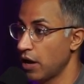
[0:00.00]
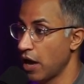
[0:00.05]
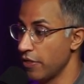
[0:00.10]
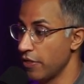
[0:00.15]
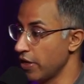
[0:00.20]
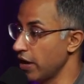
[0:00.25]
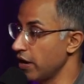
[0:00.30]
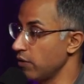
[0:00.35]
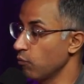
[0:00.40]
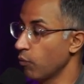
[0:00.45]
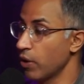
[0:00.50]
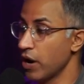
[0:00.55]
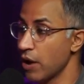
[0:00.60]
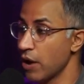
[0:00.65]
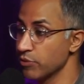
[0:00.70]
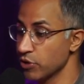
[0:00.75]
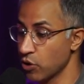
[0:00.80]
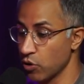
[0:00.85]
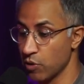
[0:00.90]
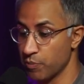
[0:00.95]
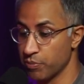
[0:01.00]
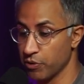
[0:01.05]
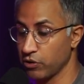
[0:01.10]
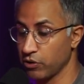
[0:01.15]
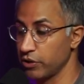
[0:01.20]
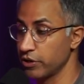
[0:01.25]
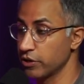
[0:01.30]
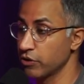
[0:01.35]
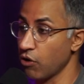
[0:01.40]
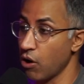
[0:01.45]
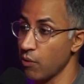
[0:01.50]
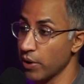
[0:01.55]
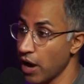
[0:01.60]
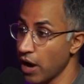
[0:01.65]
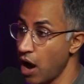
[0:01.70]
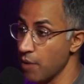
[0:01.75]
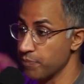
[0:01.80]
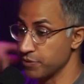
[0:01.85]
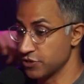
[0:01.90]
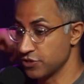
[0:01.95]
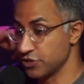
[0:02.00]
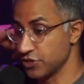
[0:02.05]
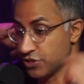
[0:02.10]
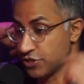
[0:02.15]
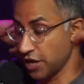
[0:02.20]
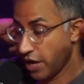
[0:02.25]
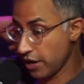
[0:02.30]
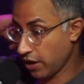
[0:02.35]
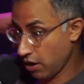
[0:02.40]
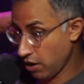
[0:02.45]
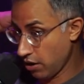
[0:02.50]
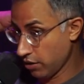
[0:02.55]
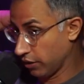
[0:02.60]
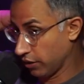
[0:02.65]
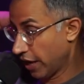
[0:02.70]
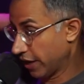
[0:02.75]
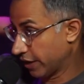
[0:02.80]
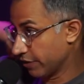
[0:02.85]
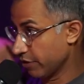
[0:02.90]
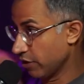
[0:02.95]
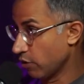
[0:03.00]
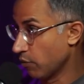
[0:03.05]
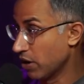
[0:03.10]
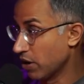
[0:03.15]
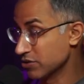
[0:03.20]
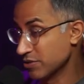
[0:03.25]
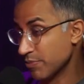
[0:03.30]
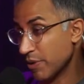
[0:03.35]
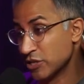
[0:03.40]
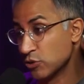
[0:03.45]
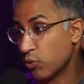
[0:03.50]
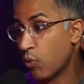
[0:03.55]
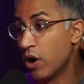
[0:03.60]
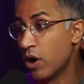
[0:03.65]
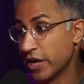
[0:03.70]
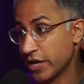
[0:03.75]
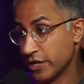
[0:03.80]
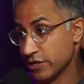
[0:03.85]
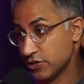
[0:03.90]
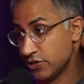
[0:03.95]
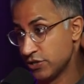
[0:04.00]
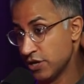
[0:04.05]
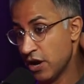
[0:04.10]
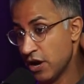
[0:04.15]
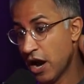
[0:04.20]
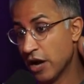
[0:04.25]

And yep. then when I would go to Brooklyn growing up, it's just like uh, like you know when I was in my 20s,